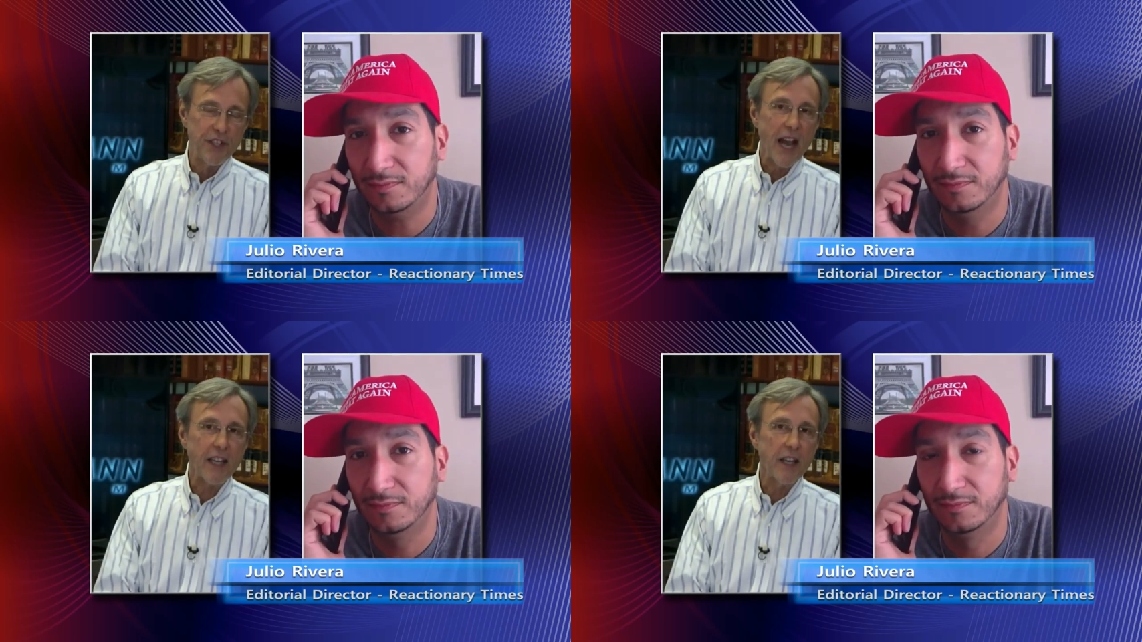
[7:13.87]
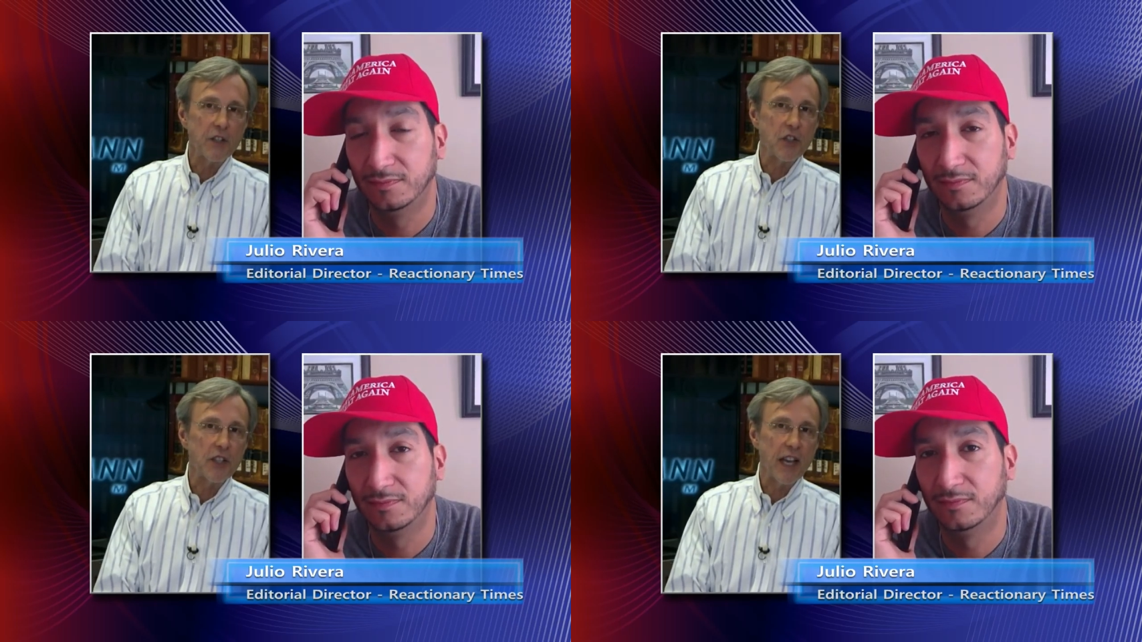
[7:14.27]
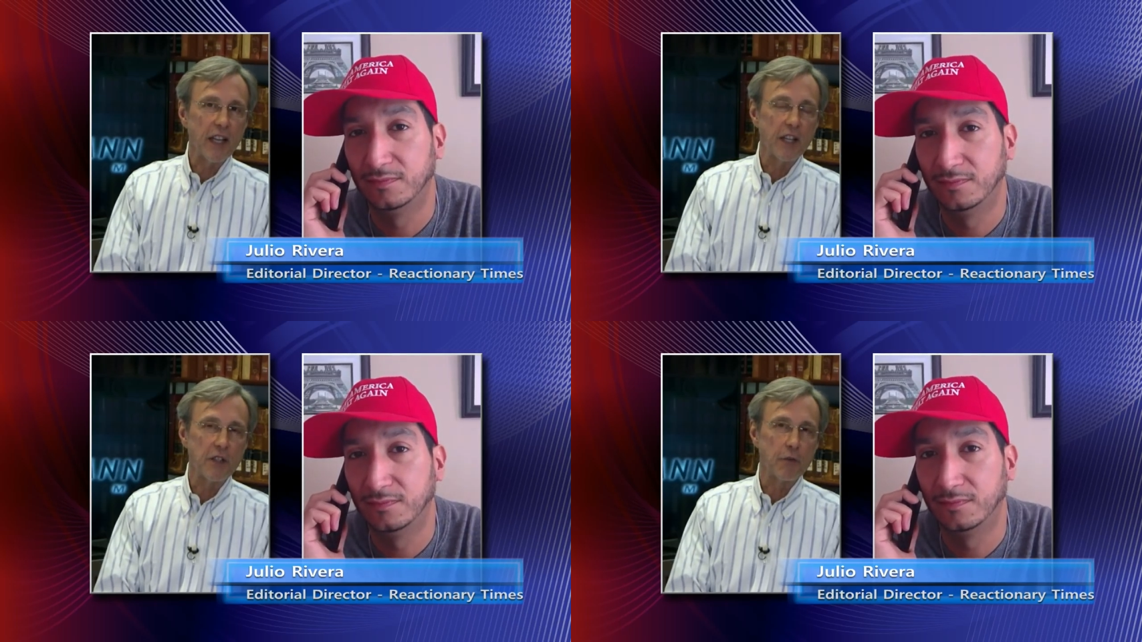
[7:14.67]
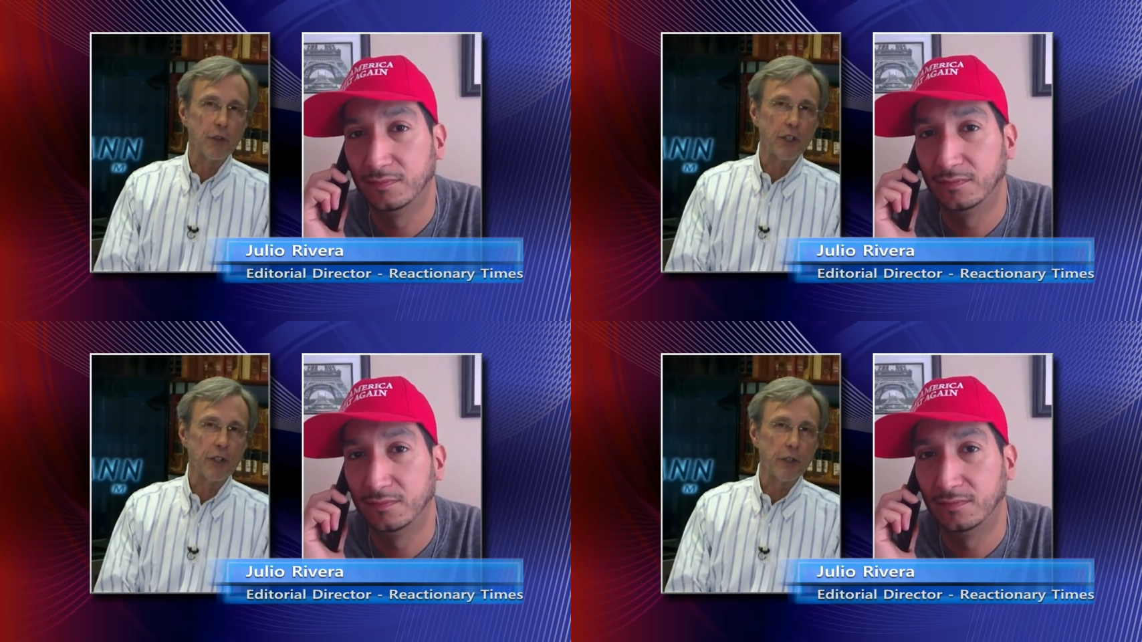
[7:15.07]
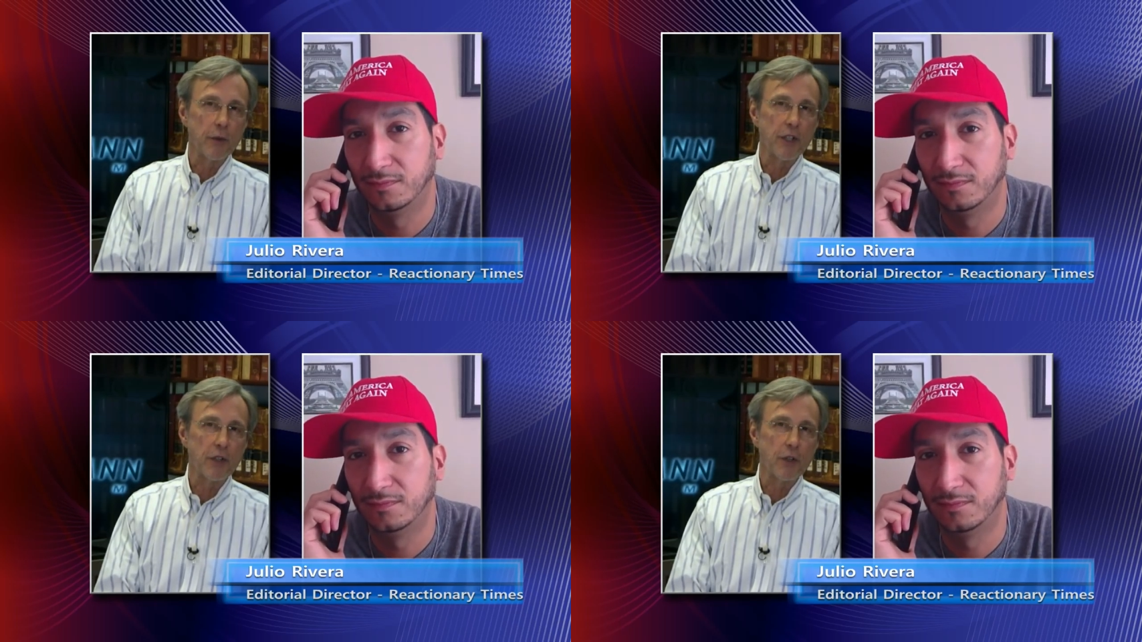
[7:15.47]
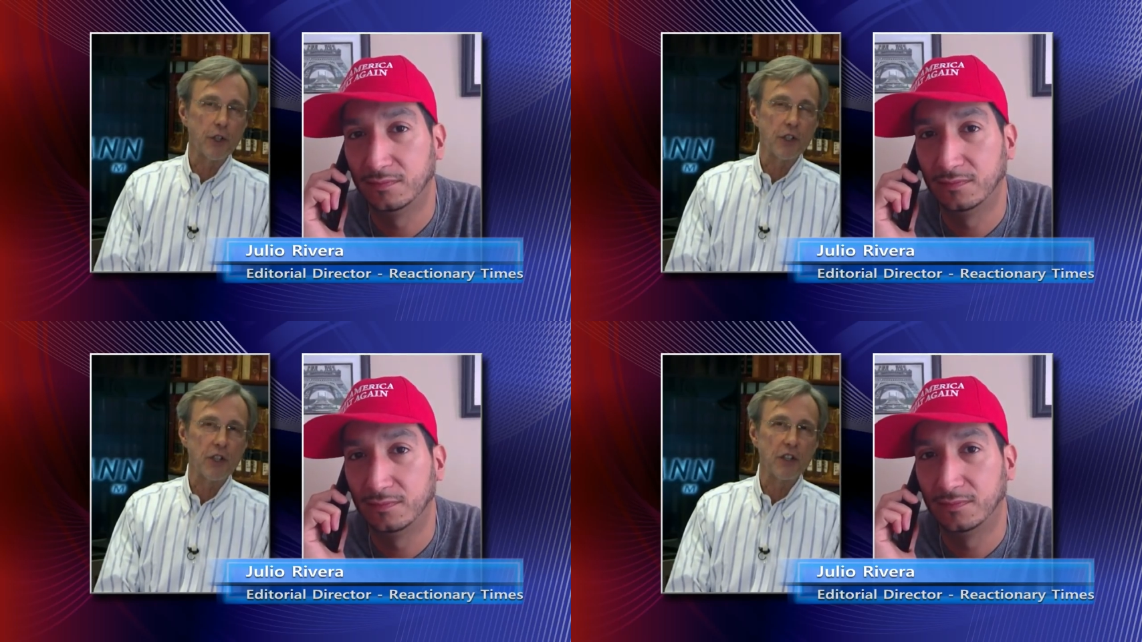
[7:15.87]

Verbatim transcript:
Speaker 1: decades and decades of really good research is